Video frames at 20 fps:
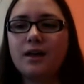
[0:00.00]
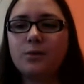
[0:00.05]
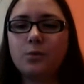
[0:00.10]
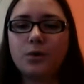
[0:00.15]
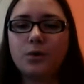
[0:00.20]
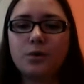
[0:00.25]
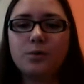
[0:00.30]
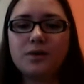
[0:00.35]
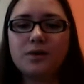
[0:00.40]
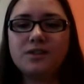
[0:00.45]

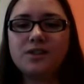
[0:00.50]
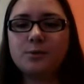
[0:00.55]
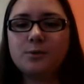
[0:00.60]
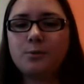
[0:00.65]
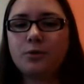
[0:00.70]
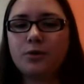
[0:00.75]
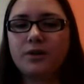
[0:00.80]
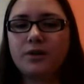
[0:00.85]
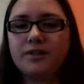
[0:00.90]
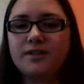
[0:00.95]
WordWall
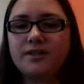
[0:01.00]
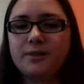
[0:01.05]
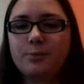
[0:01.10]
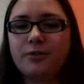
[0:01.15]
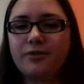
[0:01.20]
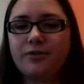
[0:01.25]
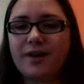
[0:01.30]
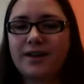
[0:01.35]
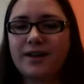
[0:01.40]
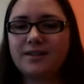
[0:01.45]
supports and
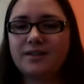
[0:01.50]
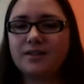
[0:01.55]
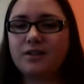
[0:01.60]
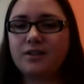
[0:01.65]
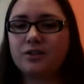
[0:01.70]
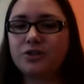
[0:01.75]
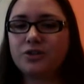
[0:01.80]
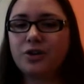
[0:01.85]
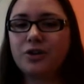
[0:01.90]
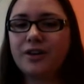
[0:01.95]
provides an
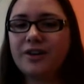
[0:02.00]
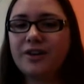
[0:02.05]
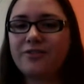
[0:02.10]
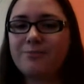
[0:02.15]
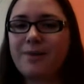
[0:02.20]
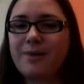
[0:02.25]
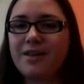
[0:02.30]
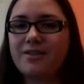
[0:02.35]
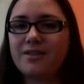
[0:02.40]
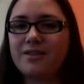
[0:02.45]
alternative
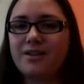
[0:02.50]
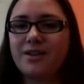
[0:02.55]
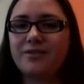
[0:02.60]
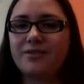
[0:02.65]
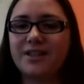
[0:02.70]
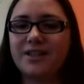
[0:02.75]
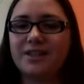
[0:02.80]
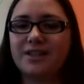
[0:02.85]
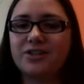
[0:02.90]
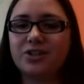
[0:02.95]
method
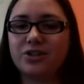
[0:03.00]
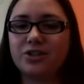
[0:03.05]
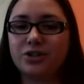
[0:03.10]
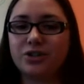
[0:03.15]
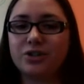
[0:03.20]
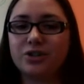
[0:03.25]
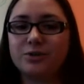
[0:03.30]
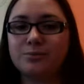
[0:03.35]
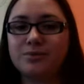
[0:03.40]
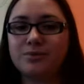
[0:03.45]
of teaching
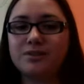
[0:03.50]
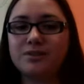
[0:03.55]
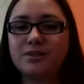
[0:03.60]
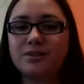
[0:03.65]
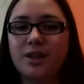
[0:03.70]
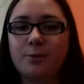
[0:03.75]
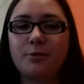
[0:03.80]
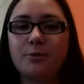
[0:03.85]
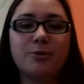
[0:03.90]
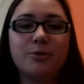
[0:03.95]
terms.
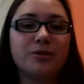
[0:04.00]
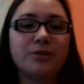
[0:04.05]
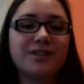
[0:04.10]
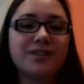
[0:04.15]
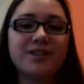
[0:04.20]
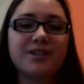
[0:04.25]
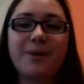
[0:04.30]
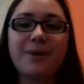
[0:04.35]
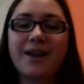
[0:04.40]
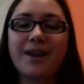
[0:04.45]
It promotes
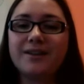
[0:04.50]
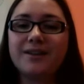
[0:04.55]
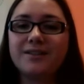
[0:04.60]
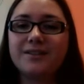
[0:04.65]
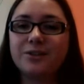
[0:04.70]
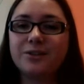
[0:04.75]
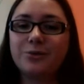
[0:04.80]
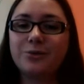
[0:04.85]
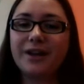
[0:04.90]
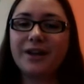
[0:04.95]

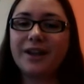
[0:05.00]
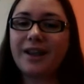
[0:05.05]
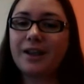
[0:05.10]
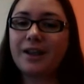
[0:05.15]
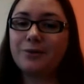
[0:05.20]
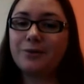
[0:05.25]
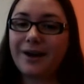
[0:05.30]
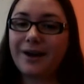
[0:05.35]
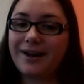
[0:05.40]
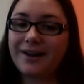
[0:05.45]
independence in reading
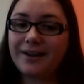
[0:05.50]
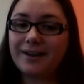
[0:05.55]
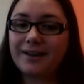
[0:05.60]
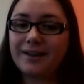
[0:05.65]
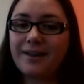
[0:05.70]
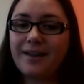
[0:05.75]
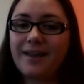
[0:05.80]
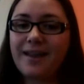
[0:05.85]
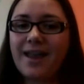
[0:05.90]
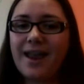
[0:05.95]
and
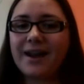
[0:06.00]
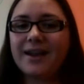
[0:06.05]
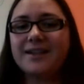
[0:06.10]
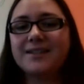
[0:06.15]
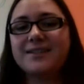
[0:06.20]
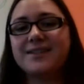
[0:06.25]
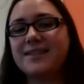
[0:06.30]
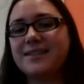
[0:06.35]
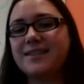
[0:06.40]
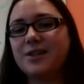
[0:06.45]
writing, and
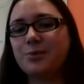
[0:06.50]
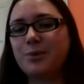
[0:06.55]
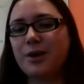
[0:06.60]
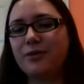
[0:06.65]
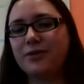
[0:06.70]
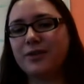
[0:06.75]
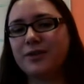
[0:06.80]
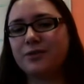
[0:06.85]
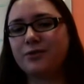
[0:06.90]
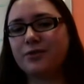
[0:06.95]
it's easy
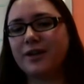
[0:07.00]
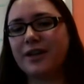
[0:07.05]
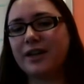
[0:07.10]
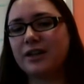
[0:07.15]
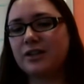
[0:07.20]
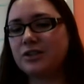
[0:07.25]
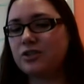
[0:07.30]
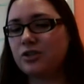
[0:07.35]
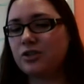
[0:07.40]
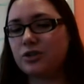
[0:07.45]
reference for
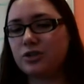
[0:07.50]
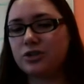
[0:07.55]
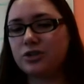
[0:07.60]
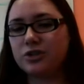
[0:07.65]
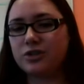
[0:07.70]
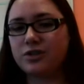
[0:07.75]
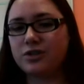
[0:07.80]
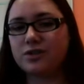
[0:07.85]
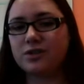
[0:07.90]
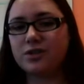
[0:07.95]
English
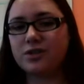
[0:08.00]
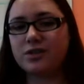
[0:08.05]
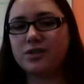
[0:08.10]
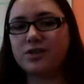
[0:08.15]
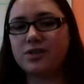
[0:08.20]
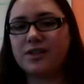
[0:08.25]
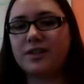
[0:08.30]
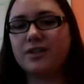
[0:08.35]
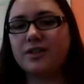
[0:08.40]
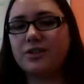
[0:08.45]
learners to
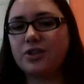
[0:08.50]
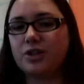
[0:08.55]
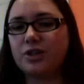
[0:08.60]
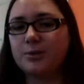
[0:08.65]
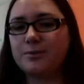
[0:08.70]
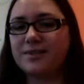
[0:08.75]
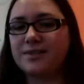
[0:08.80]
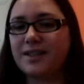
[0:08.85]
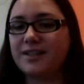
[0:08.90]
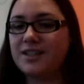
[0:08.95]
see the
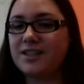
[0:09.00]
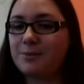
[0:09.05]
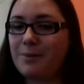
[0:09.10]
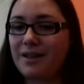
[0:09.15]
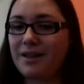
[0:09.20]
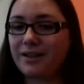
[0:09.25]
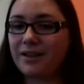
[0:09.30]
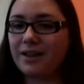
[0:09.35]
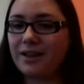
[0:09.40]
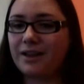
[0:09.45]
terms and
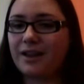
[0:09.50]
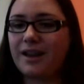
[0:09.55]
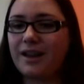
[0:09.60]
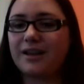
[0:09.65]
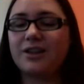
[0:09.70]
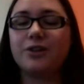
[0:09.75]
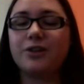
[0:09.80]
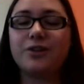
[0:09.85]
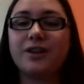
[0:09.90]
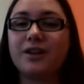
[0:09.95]
spelling,
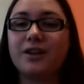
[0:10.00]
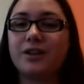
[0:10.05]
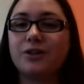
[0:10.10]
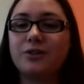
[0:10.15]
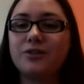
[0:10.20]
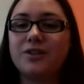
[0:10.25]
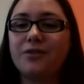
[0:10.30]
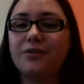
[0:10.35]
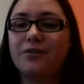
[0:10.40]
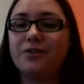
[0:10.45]
and you can
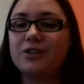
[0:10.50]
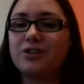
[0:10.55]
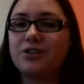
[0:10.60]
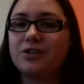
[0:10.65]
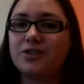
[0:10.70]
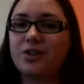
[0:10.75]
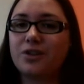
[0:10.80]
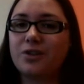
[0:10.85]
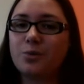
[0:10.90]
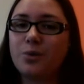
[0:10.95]
include
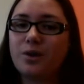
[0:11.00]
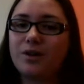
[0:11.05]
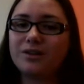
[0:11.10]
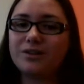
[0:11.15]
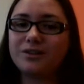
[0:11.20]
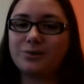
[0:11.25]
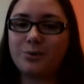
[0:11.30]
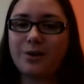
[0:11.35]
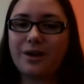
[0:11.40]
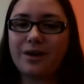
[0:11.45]
definitions on the wall
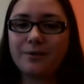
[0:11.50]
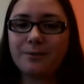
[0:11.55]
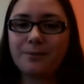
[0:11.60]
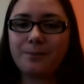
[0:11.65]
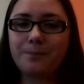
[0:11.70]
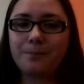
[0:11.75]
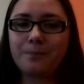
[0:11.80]
as well.